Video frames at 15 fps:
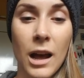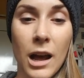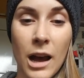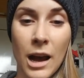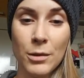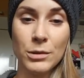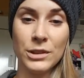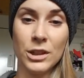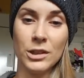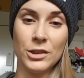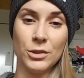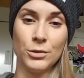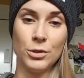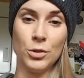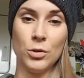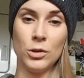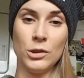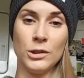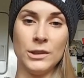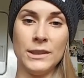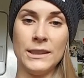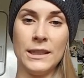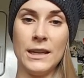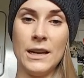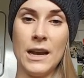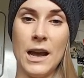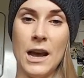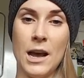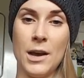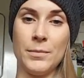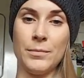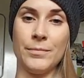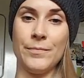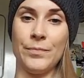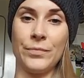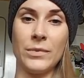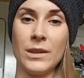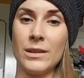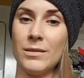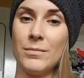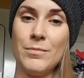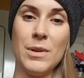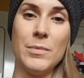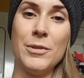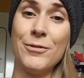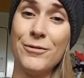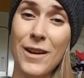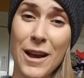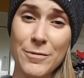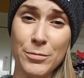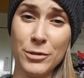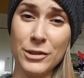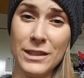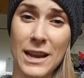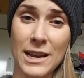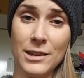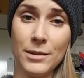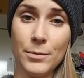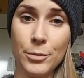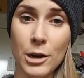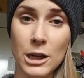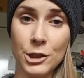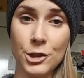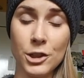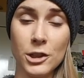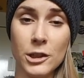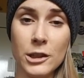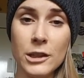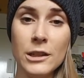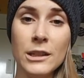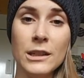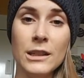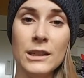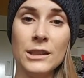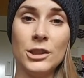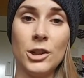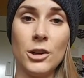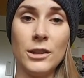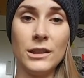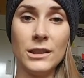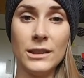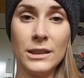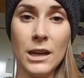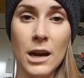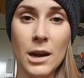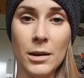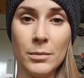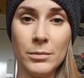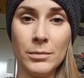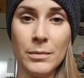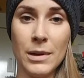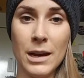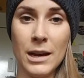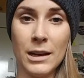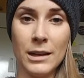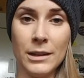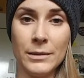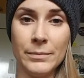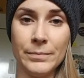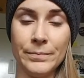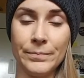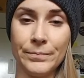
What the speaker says: I was also told maybe 5% pressure, starting some